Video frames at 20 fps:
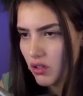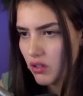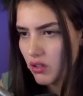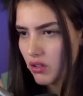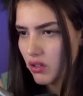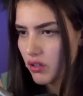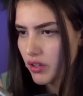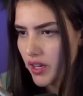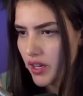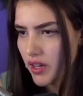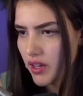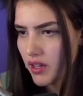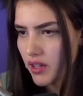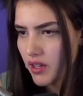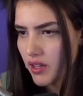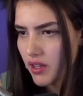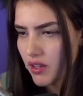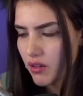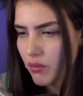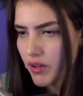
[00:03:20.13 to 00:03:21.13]
Okay,
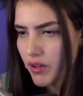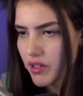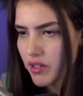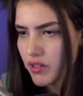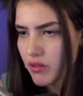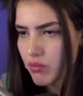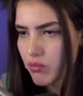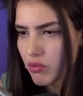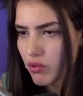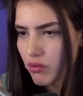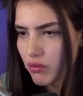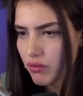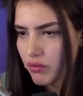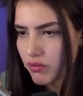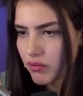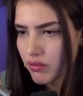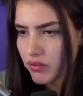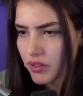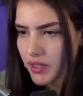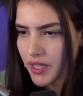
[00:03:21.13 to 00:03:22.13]
white to
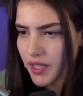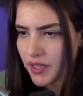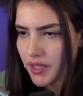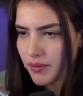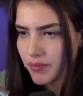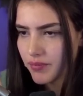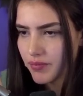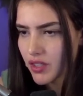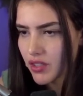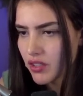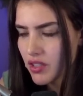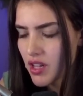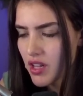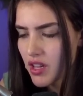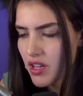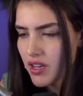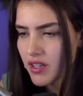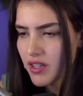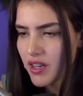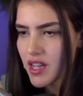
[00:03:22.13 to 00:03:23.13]
move. Um, there's a
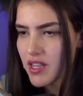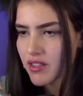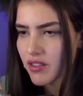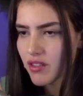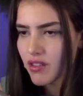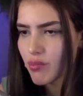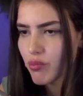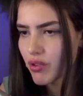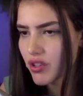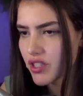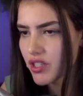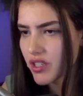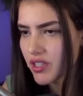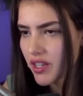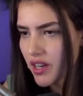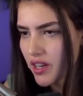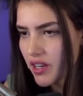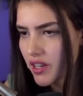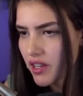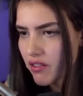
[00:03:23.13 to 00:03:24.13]
lot of knights on the board. It's
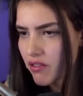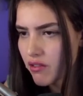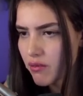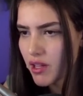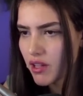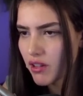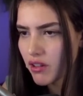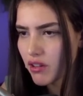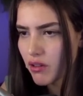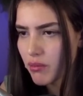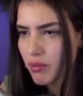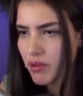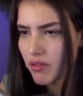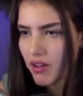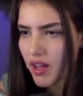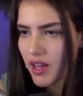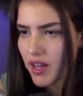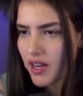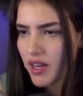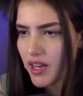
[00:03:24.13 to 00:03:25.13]
kind of giving me a little bit of
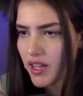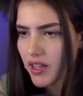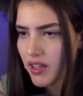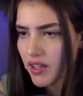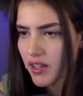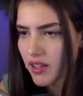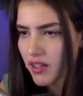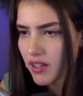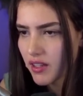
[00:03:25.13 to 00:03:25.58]
a headache.